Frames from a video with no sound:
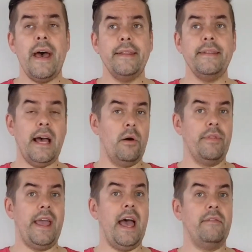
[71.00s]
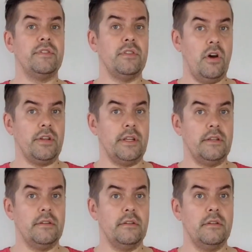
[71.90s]
And now they have started
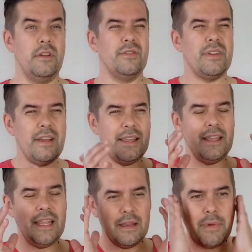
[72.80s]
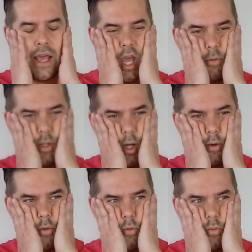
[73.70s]
it. So in my head I was
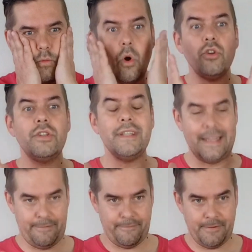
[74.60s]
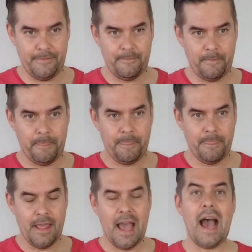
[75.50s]
like, what if
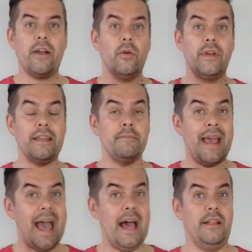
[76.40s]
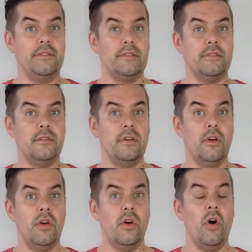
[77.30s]
I could get my hands
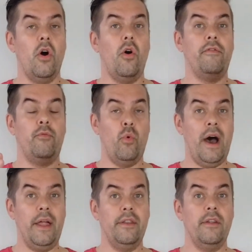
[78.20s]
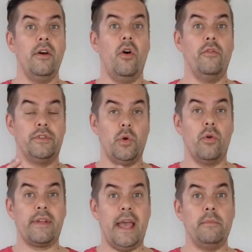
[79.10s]
of one of
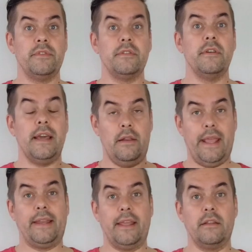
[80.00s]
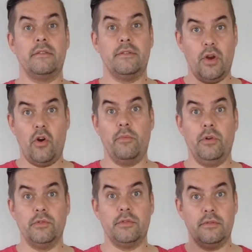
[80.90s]
Torqamp's electric
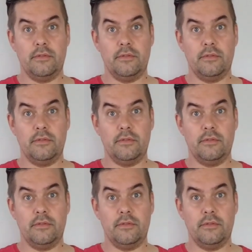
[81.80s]
turbos